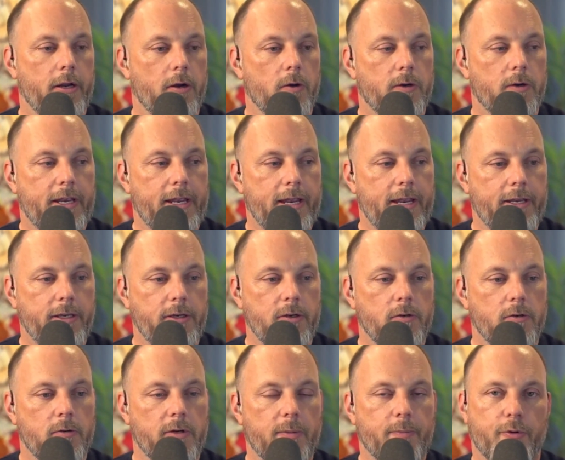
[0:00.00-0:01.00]
can
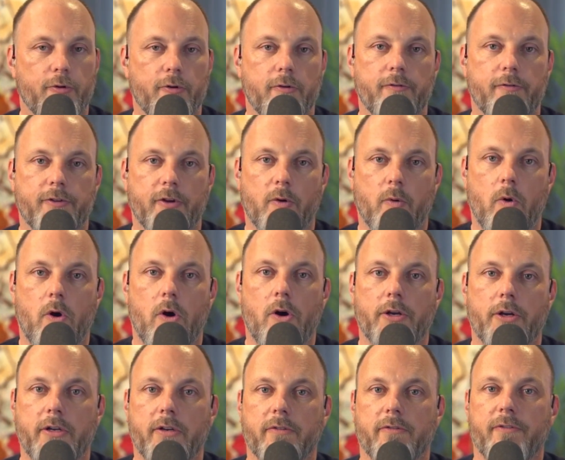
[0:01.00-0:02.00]
you improve the
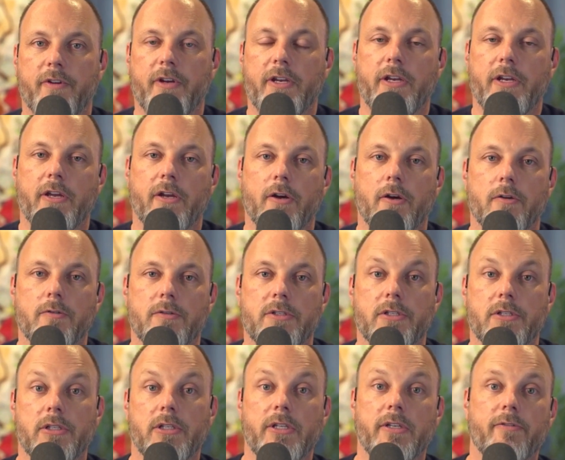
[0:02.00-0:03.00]
quality of video
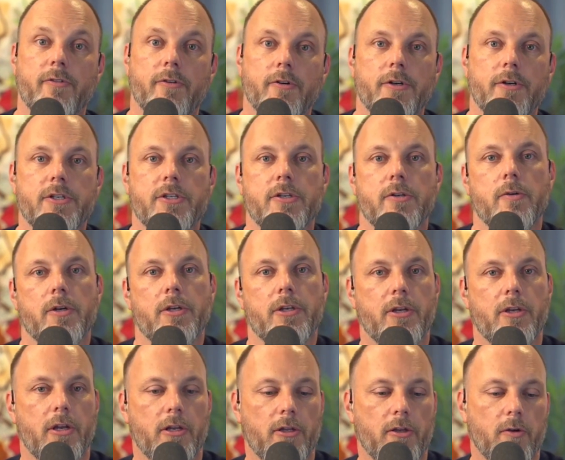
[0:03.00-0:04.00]
delivered to
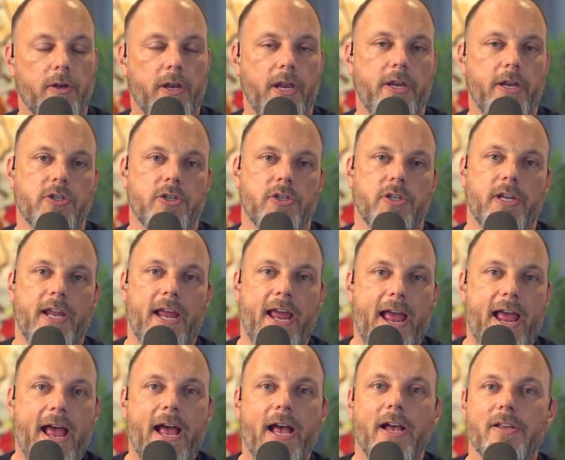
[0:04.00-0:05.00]
a location that
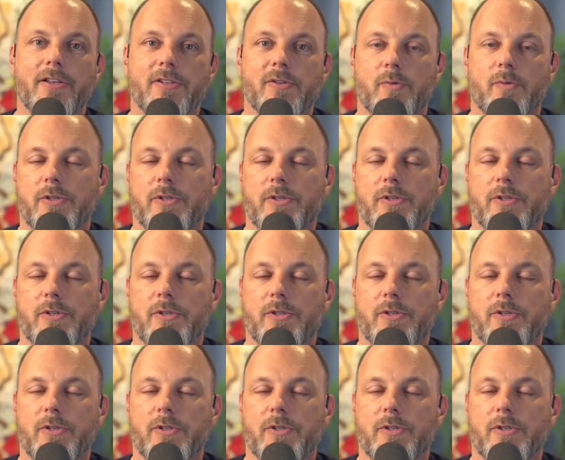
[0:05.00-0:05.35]
has,